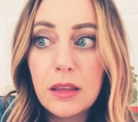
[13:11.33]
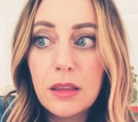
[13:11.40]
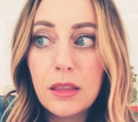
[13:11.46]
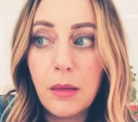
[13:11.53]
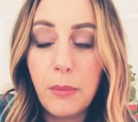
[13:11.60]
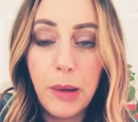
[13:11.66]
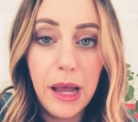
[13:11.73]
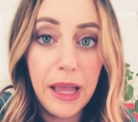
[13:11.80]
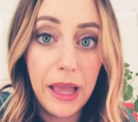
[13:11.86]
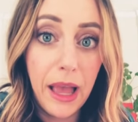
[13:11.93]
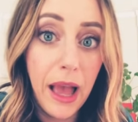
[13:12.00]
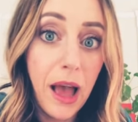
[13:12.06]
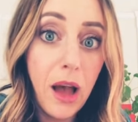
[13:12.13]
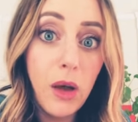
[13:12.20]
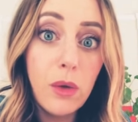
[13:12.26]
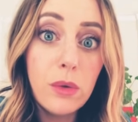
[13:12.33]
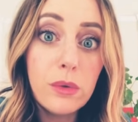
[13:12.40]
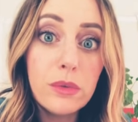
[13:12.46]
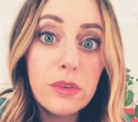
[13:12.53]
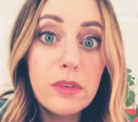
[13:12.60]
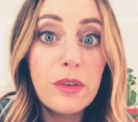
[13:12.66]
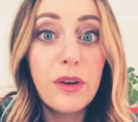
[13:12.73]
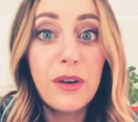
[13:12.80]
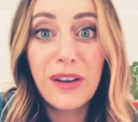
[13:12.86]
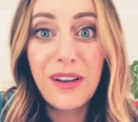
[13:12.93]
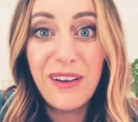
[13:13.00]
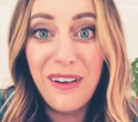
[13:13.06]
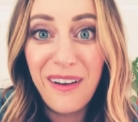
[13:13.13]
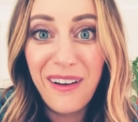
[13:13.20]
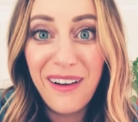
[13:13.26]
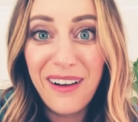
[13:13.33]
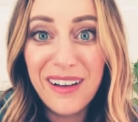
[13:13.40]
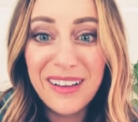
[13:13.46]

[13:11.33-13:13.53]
than buying a house or a car,